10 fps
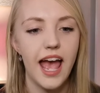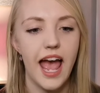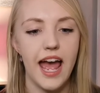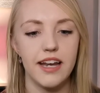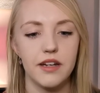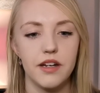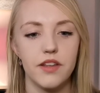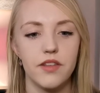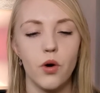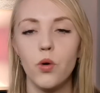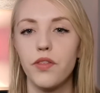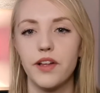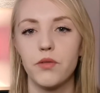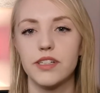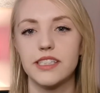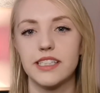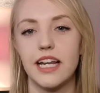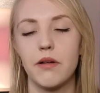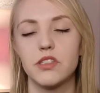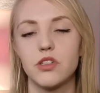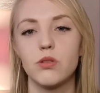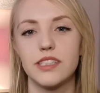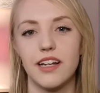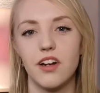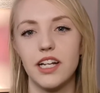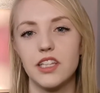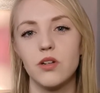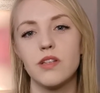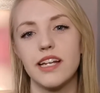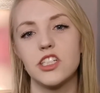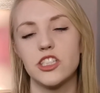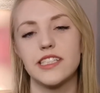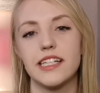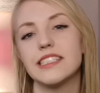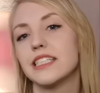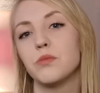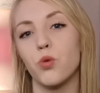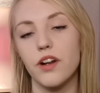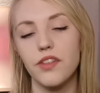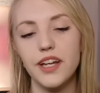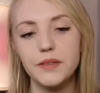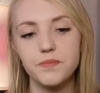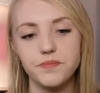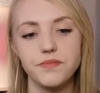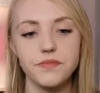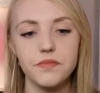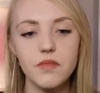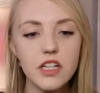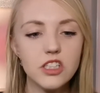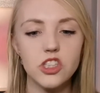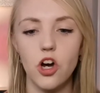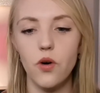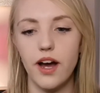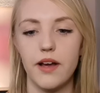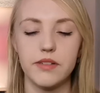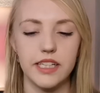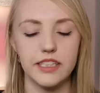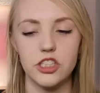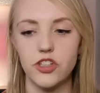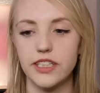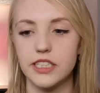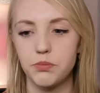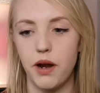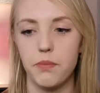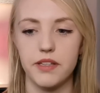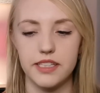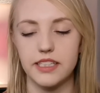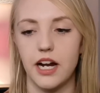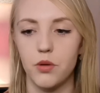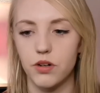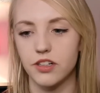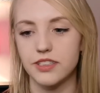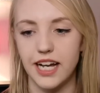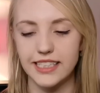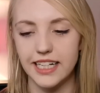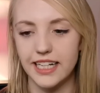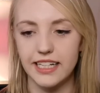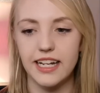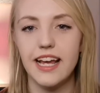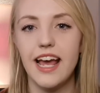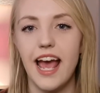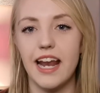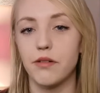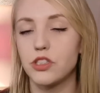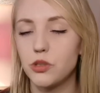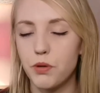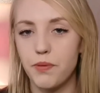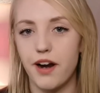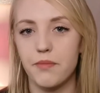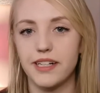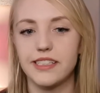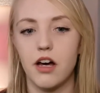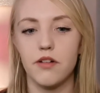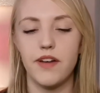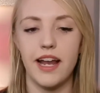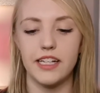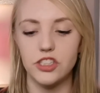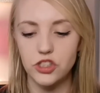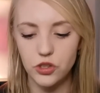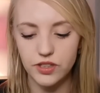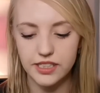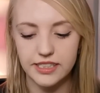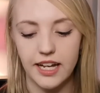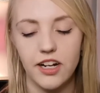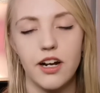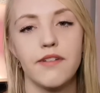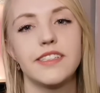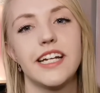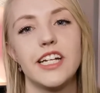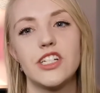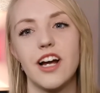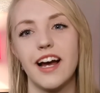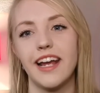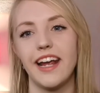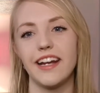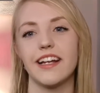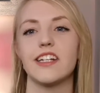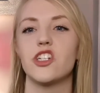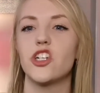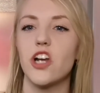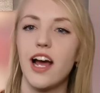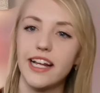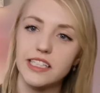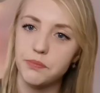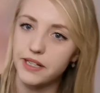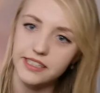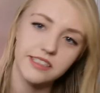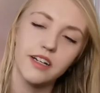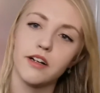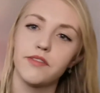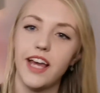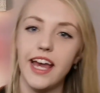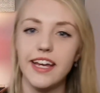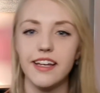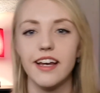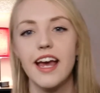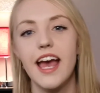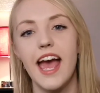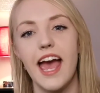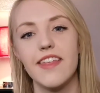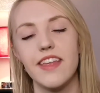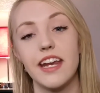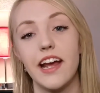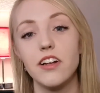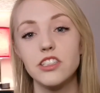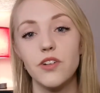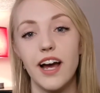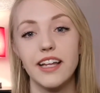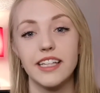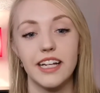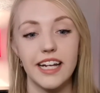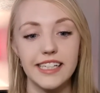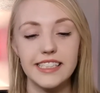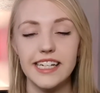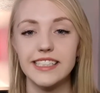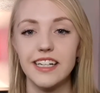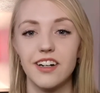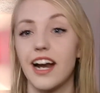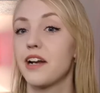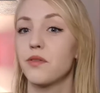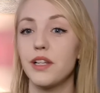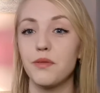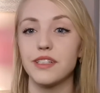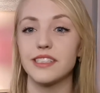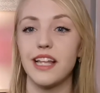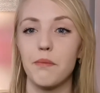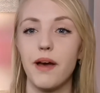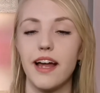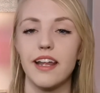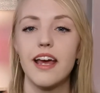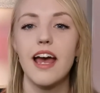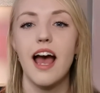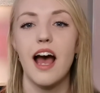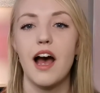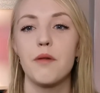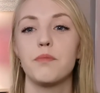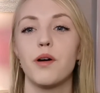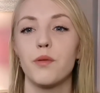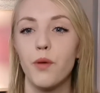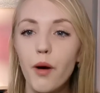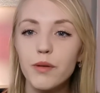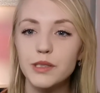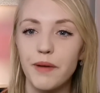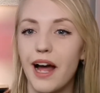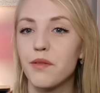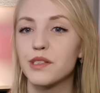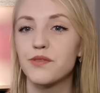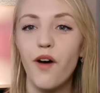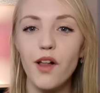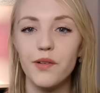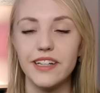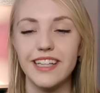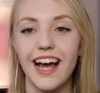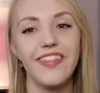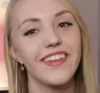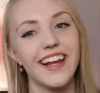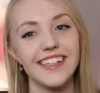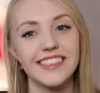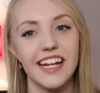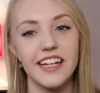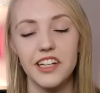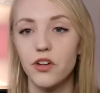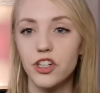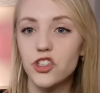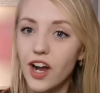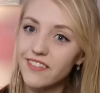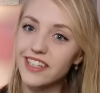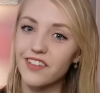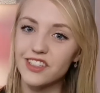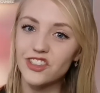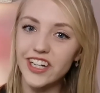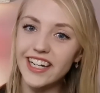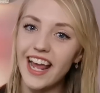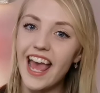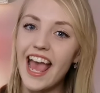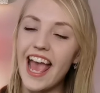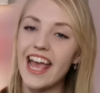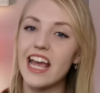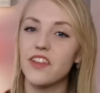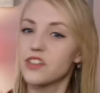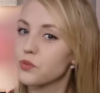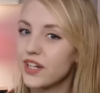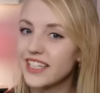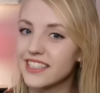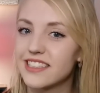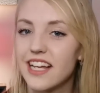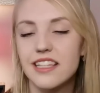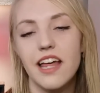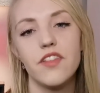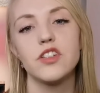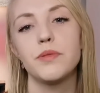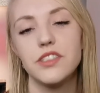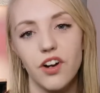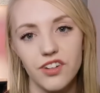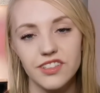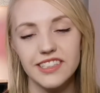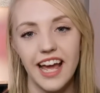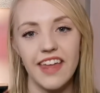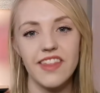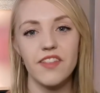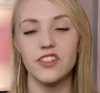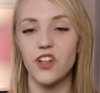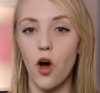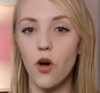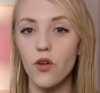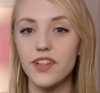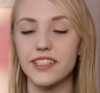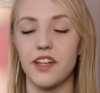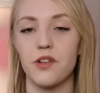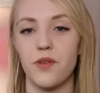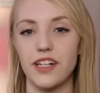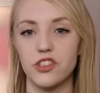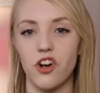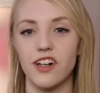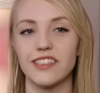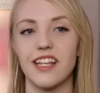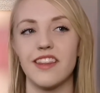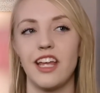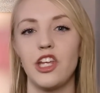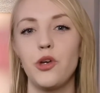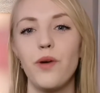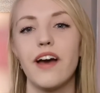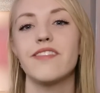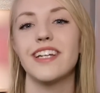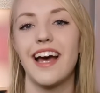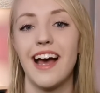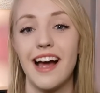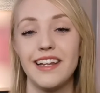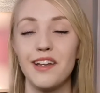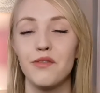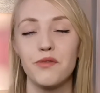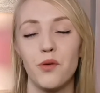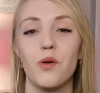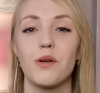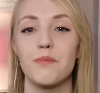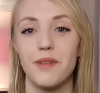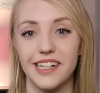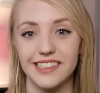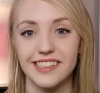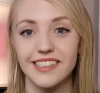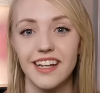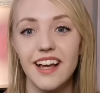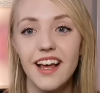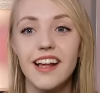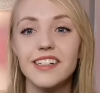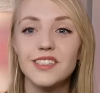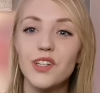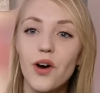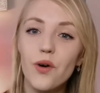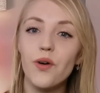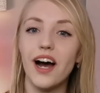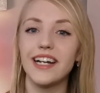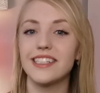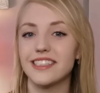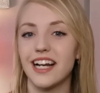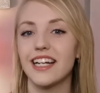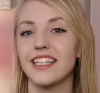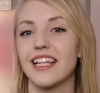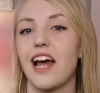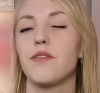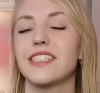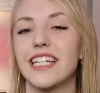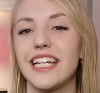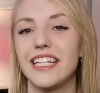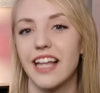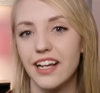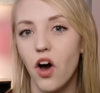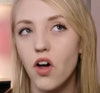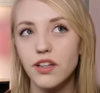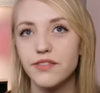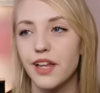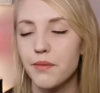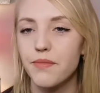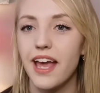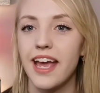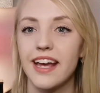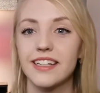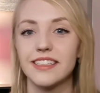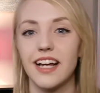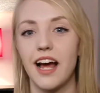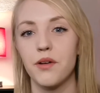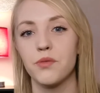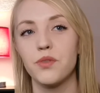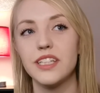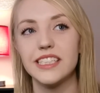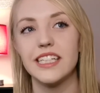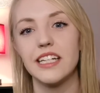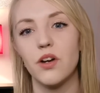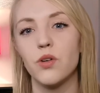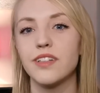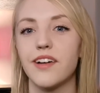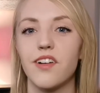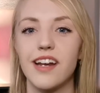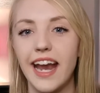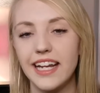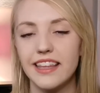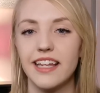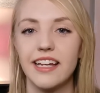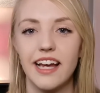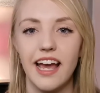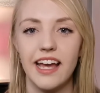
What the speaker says: And the whole thing is that I was so set on it though that it just didn't seem worth it. So it was like the strictest prep in the entire world. I did it, and I was super proud of myself. And as soon as I got off stage, I ate a giant piece of cake. And then I also had like a nice steak dinner, and it really wasn't that bad. But what was bad was following that the next day, you're driving down the street and there's Wendy's, and then there's McDonald's, and then there's all these other restaurants that you haven't had in 4 months. So I decided that I was going to eat like all of them, and I really didn't hold out on anything.